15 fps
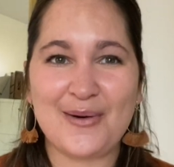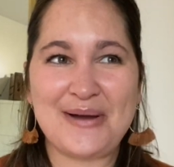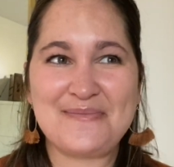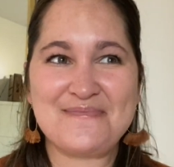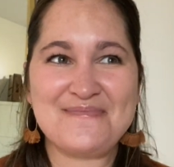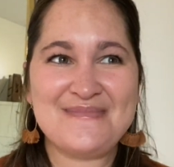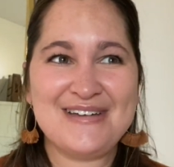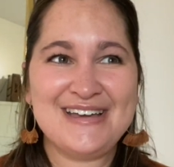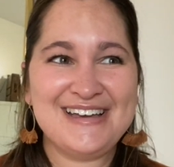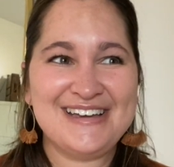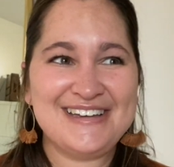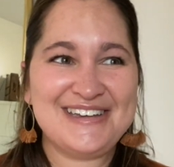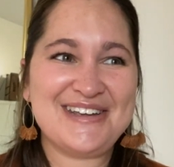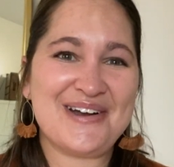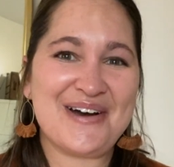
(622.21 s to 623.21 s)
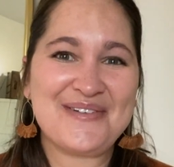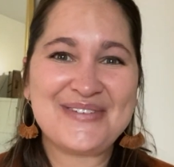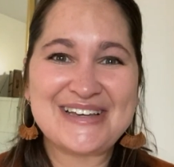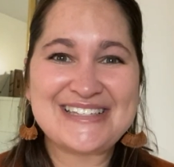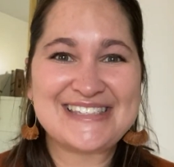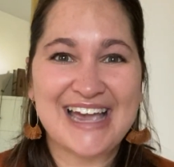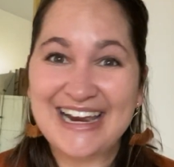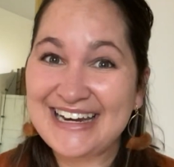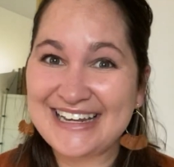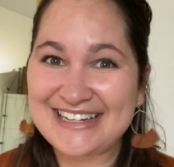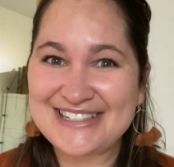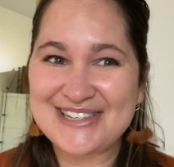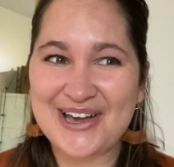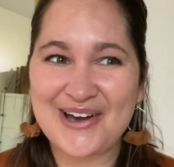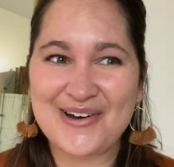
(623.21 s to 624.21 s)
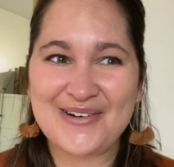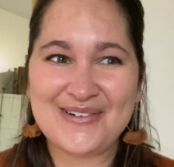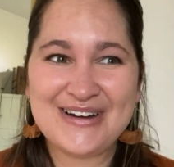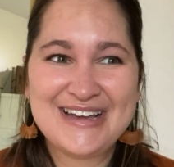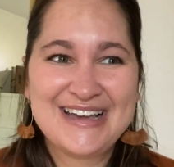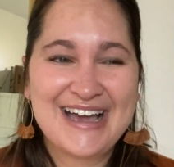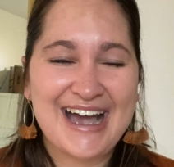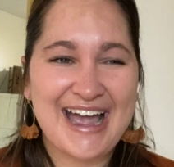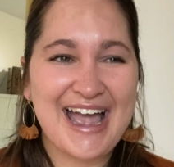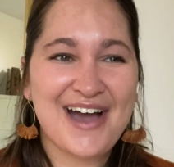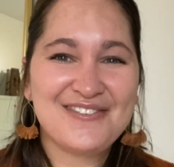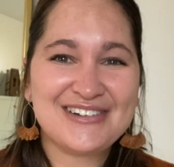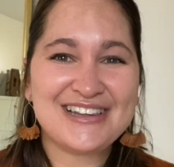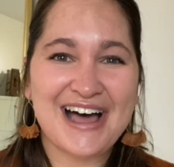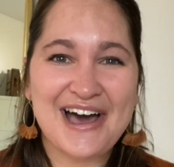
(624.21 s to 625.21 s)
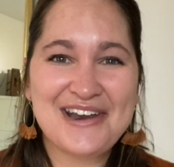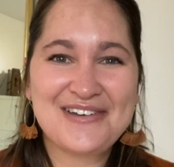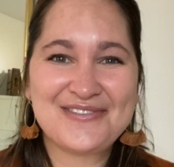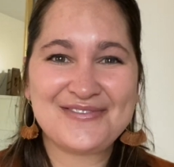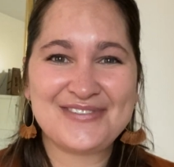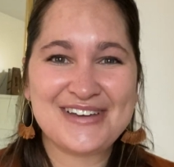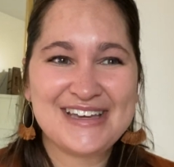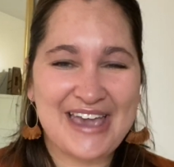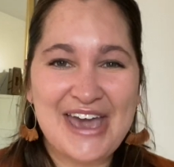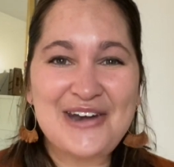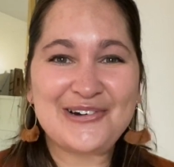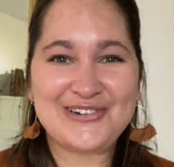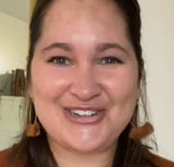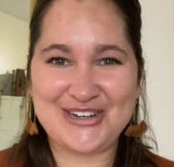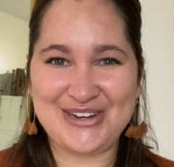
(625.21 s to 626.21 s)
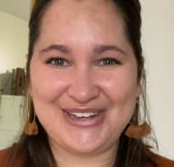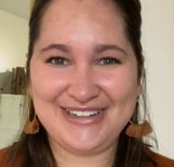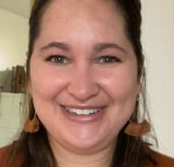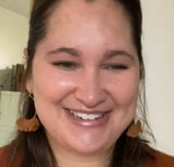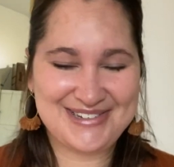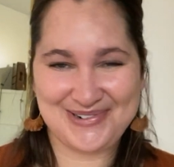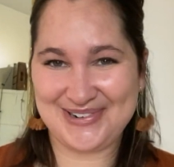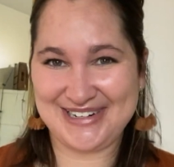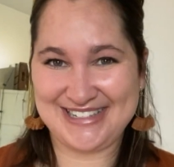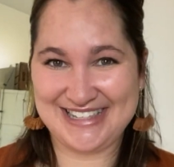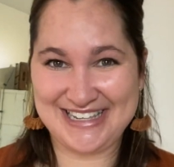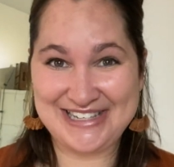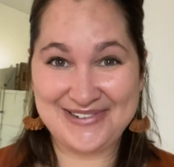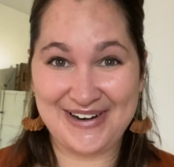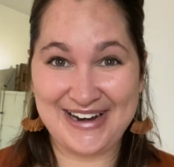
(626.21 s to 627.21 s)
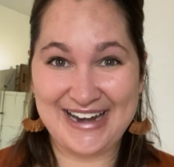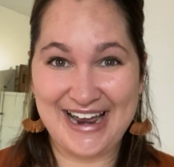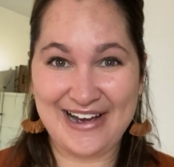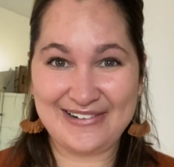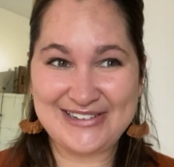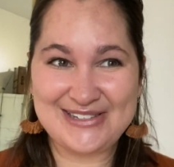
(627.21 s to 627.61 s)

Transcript: I'm excited. So I have a lot of energy towards this right now.